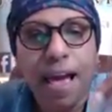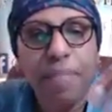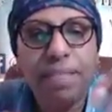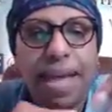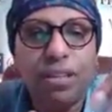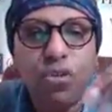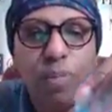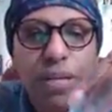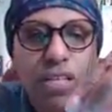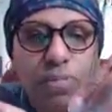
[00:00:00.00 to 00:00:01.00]
I made that
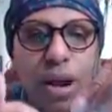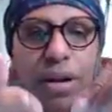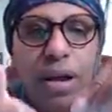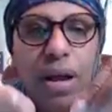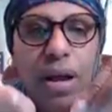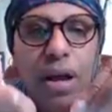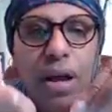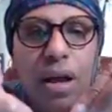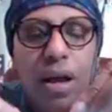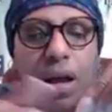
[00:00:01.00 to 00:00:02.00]
loop, it just brought it
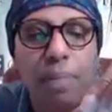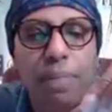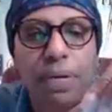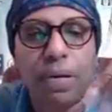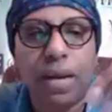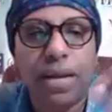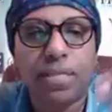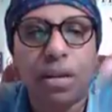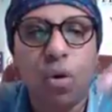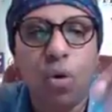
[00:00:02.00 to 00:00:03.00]
up, and
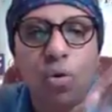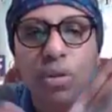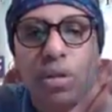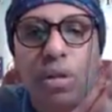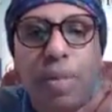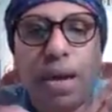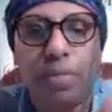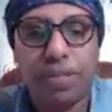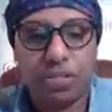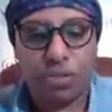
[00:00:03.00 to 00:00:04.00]
it's going to hold the
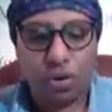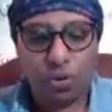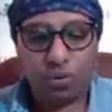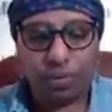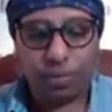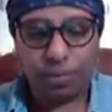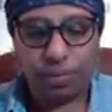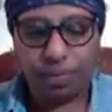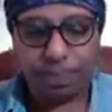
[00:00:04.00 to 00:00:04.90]
bottom of the stone.